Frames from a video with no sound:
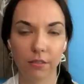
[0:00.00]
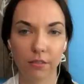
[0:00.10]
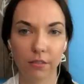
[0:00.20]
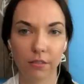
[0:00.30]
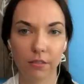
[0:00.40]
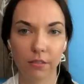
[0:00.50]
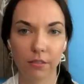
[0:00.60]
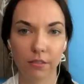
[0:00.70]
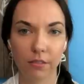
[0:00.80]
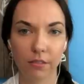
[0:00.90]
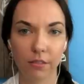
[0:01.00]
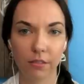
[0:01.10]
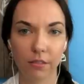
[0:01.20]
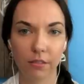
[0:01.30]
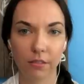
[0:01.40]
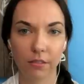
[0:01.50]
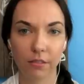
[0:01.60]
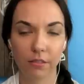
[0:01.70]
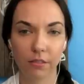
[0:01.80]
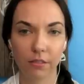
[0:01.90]

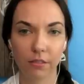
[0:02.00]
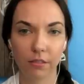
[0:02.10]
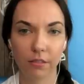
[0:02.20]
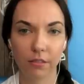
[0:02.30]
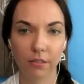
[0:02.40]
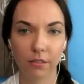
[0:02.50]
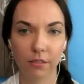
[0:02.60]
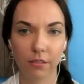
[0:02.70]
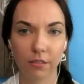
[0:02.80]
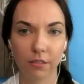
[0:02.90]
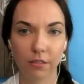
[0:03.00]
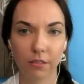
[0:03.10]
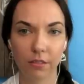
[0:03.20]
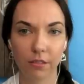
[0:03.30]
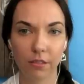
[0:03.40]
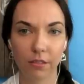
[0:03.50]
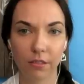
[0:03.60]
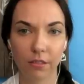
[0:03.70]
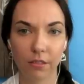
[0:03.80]
The person shown says nothing.